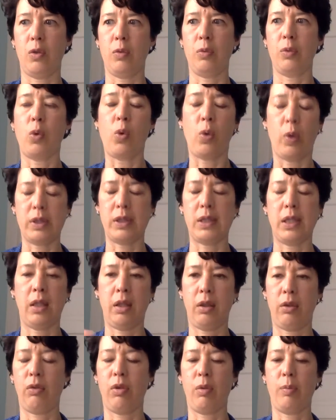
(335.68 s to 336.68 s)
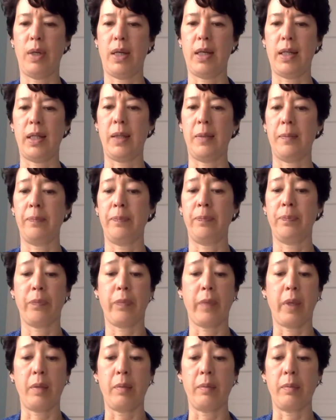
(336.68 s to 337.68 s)
coursing through the body.
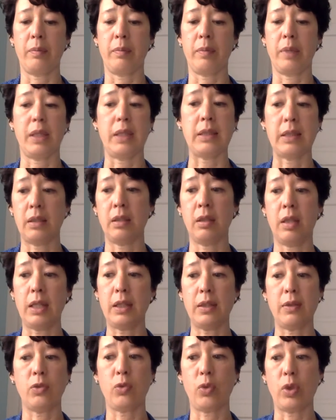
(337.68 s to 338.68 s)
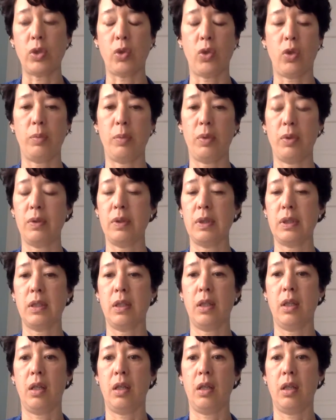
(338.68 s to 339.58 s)
Because lots of stress hormones,